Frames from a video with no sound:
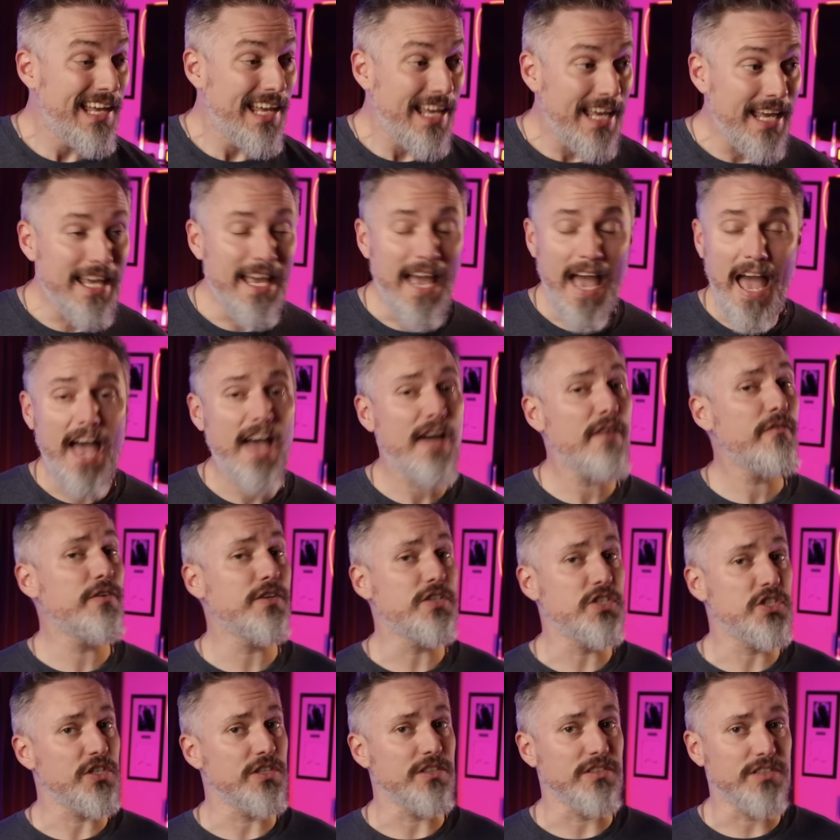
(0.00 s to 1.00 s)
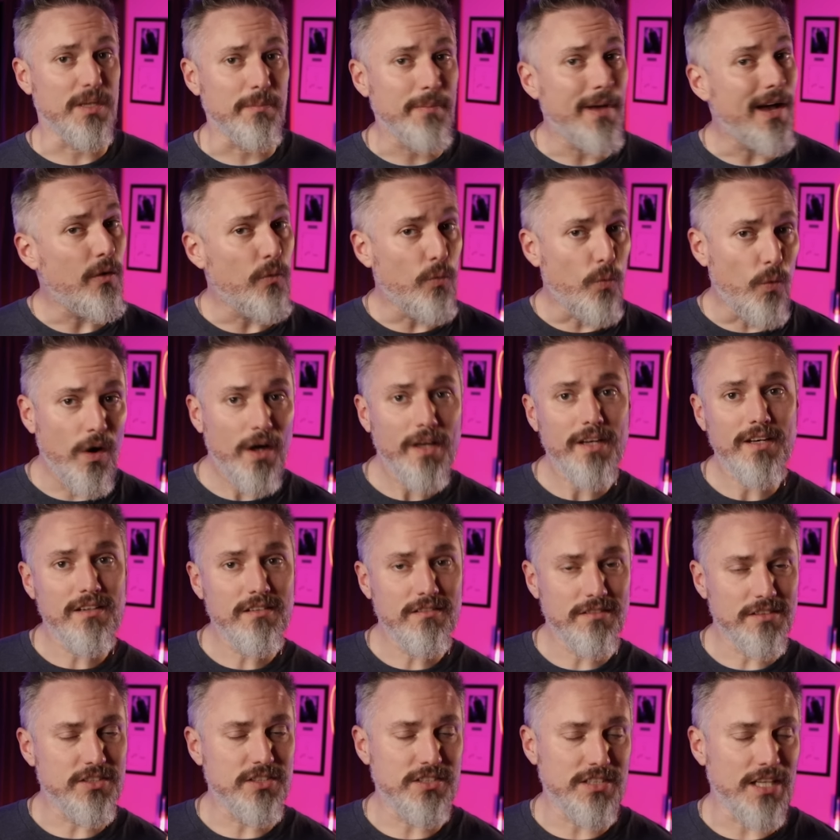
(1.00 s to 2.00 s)
he averages about
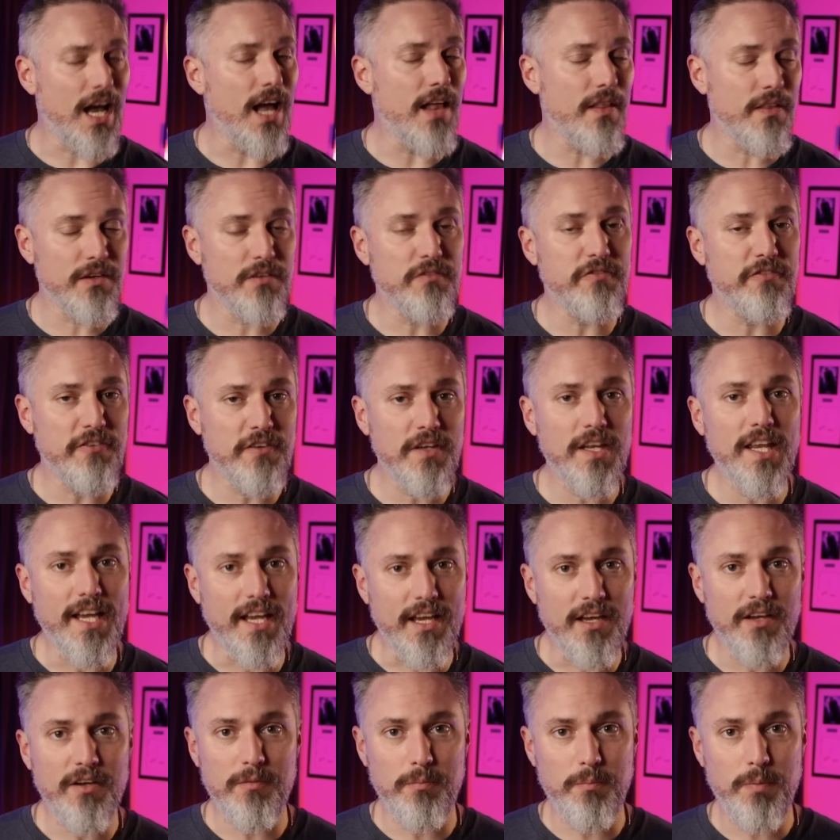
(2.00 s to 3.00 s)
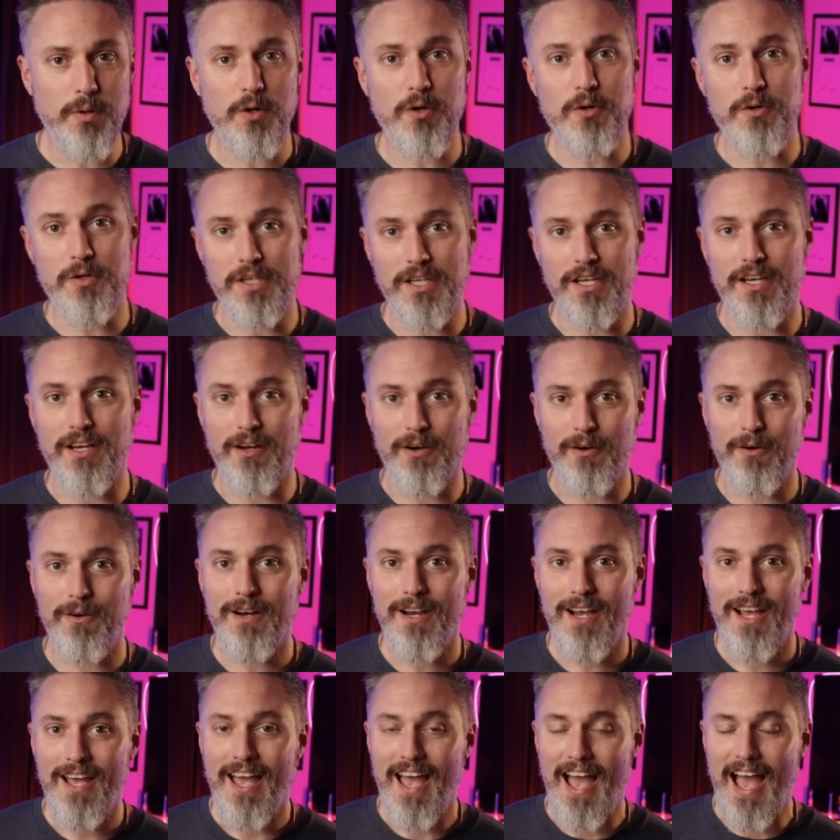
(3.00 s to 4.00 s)
one solid flick per
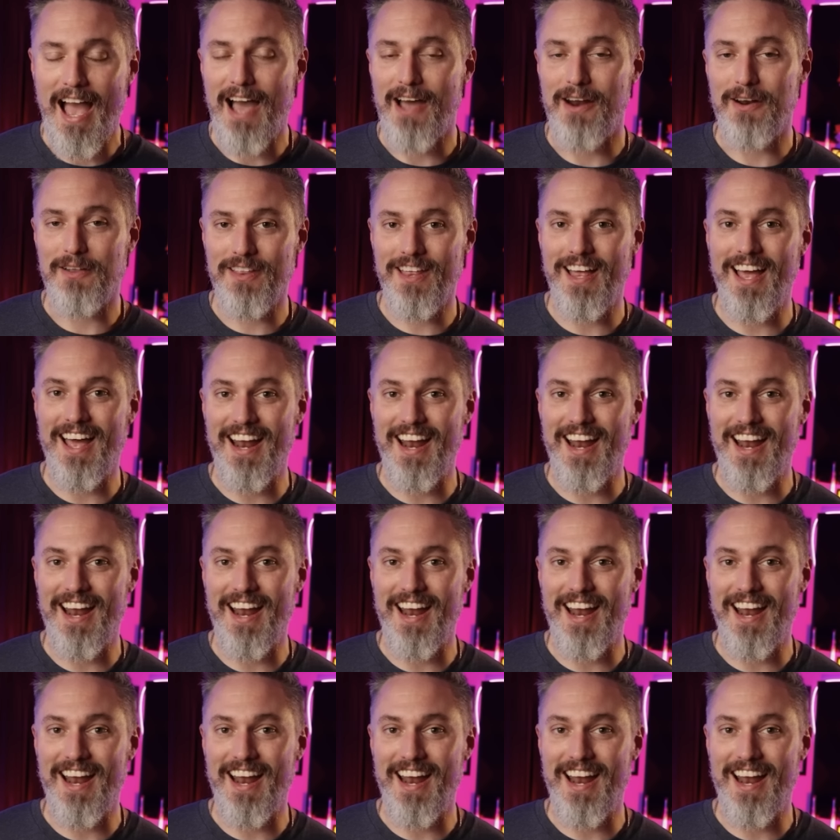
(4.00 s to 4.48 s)
year out of